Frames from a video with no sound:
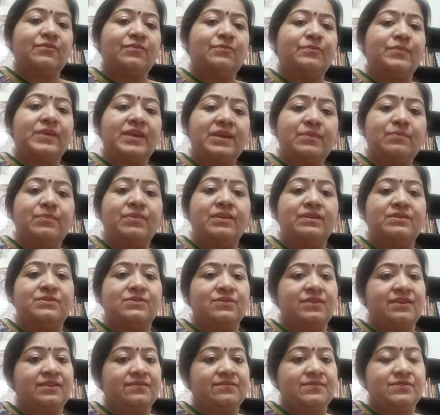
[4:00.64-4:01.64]
of people
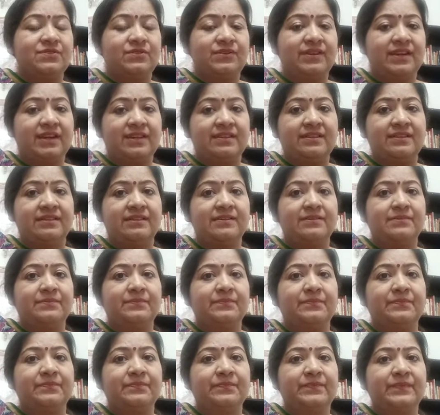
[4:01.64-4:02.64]
to live together.
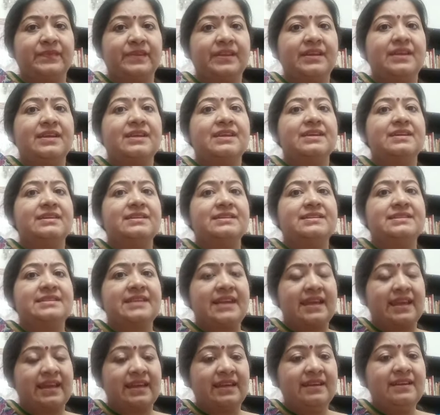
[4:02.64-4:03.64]

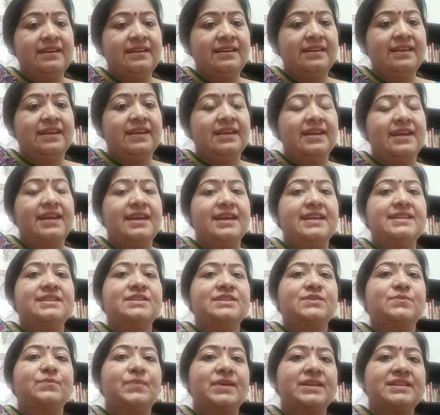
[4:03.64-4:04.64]
Second, it
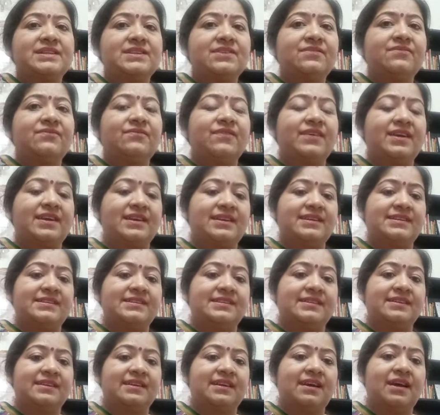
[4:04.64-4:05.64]

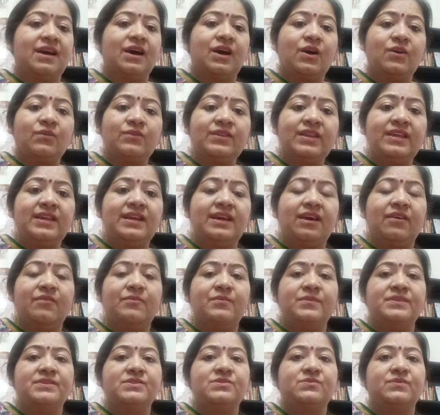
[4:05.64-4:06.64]
specifies how the
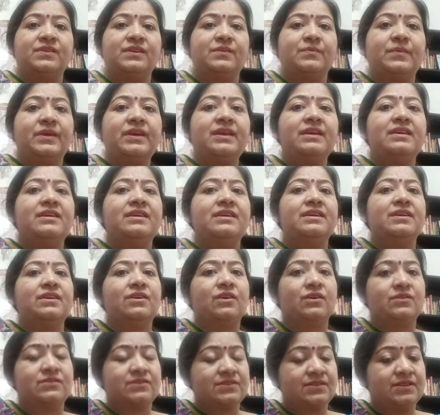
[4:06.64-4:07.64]
government will be
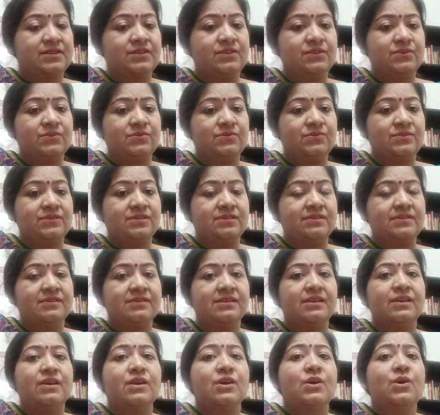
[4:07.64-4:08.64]
constituted,
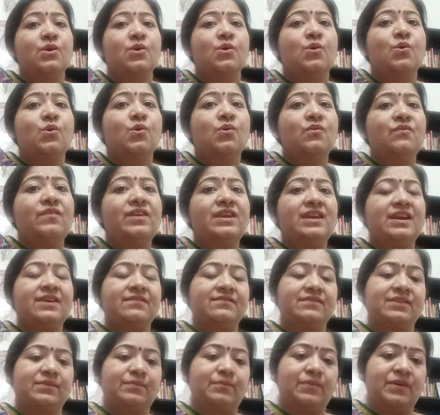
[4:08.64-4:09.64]
who will
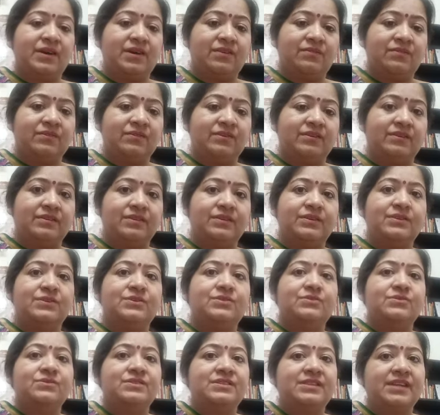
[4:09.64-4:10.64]
have the power
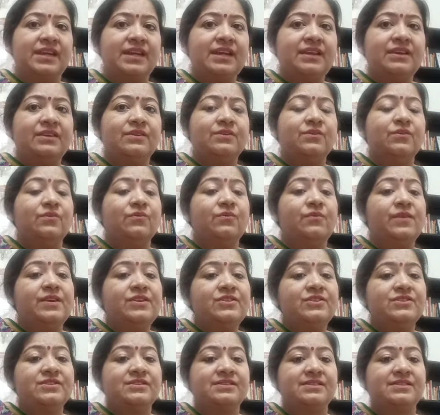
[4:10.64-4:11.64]
to take
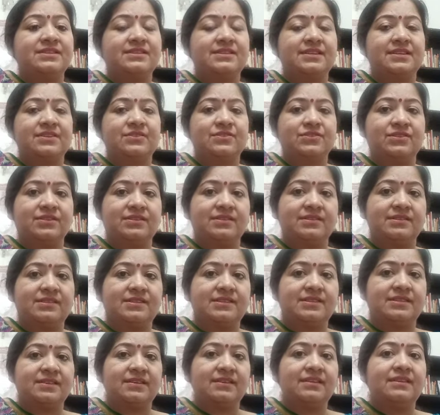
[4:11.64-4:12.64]
which
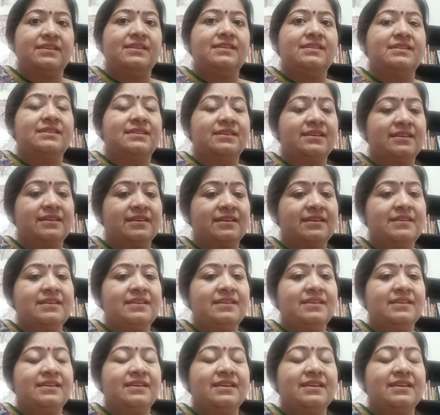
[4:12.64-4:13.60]
decisions. Third,